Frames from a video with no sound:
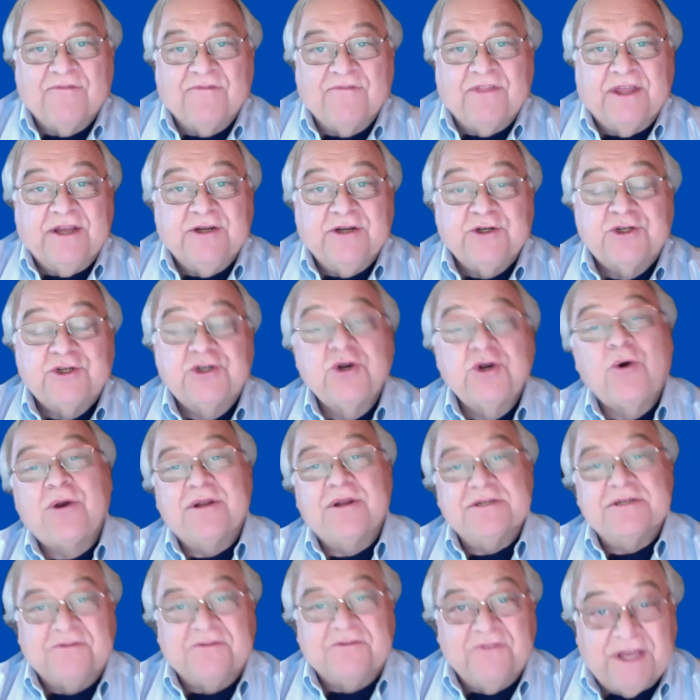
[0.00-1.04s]
the
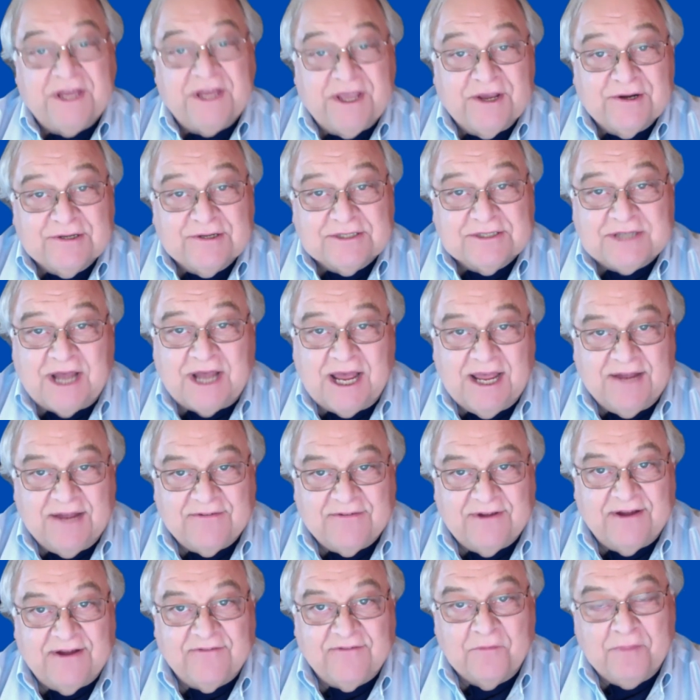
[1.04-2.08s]
shortest videos I have
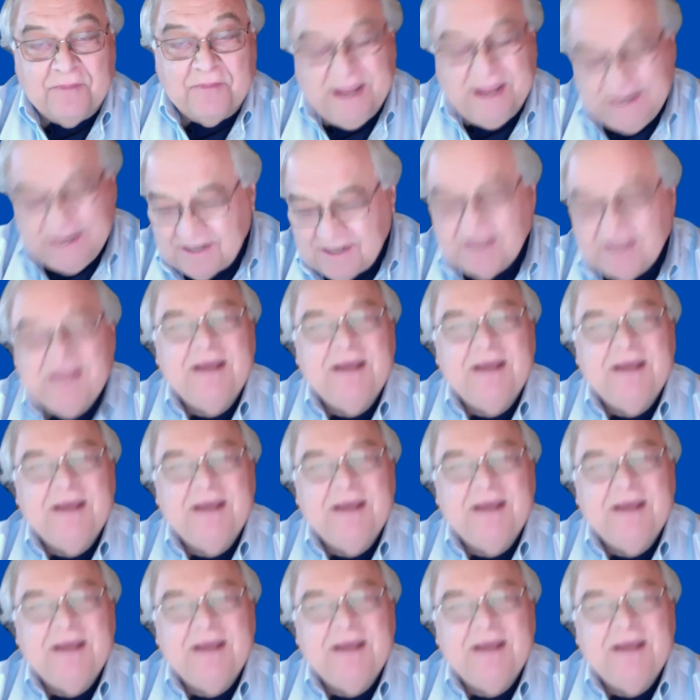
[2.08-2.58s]
ever made,